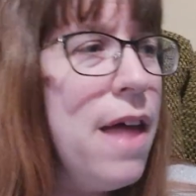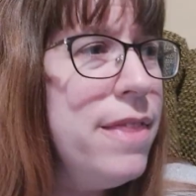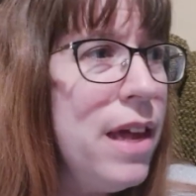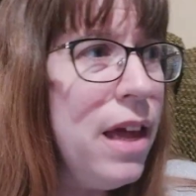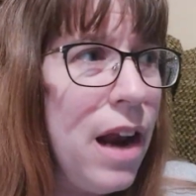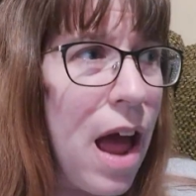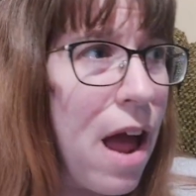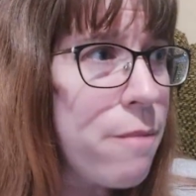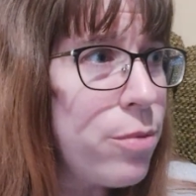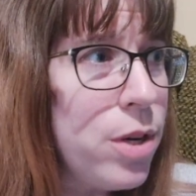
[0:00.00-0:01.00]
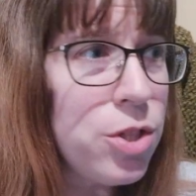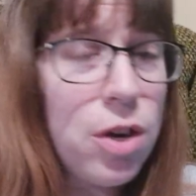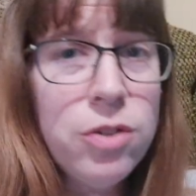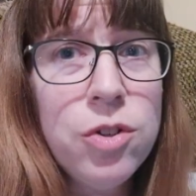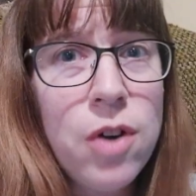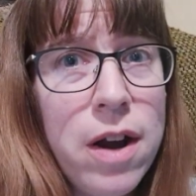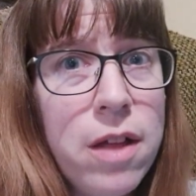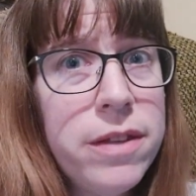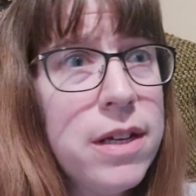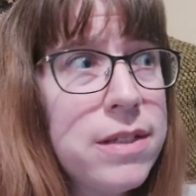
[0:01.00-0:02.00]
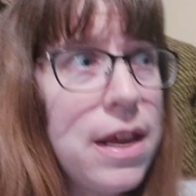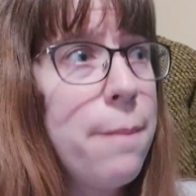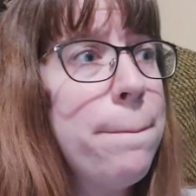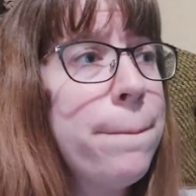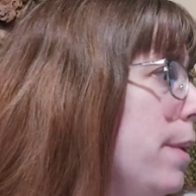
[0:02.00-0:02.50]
And then I'm pretty sure I'll do great on the exam.